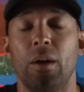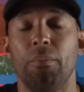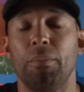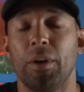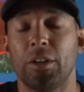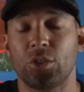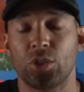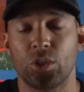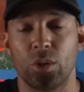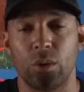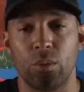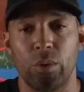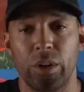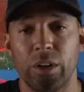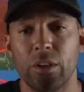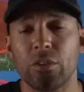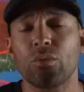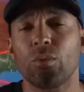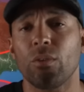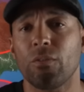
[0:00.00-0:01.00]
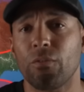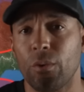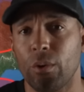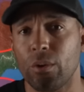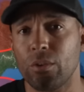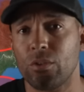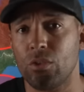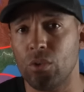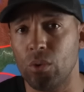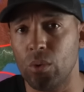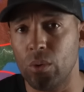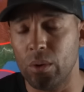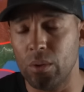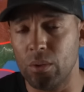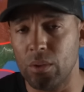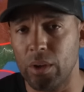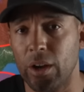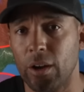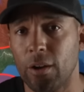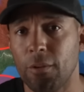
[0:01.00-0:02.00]
I'm not sure what it's referred to
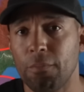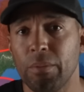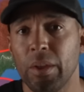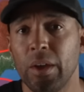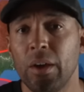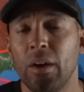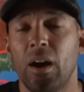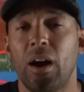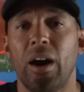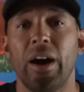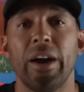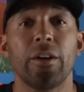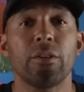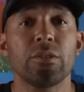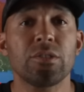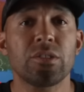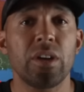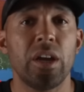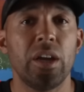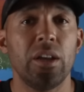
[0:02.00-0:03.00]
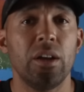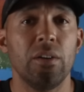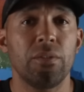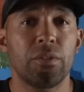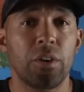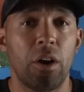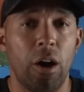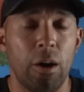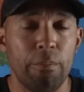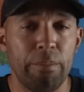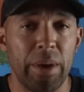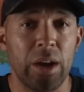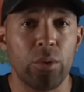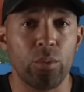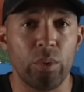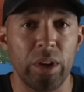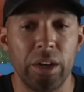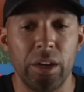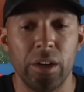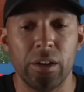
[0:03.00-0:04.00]
there. A higher state of combat
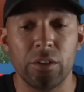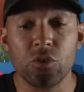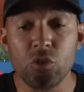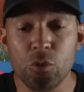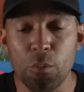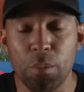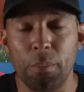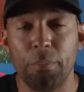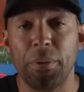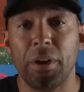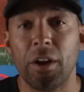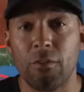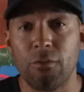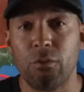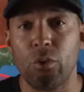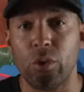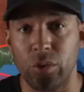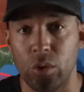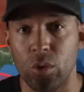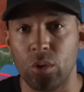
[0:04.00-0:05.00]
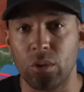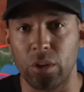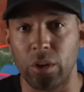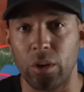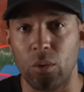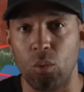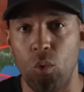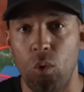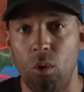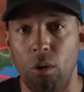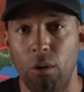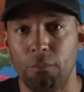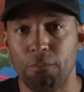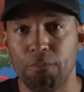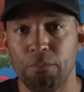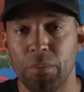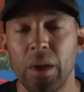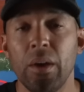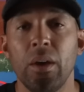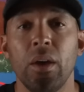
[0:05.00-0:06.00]
readiness to prepare for a nuclear war.
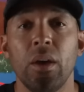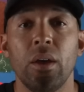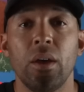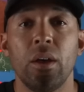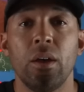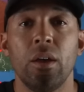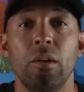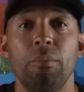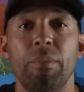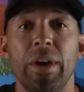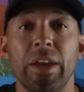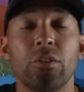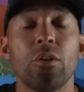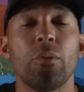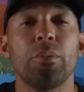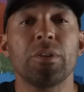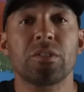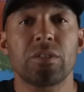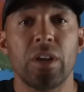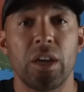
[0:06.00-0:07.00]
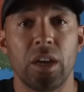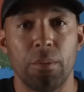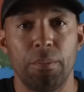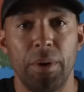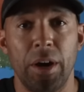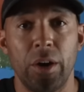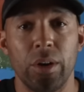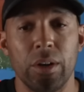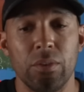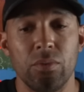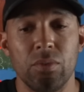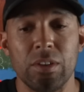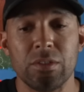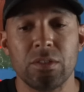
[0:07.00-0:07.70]
Make no mistake about it.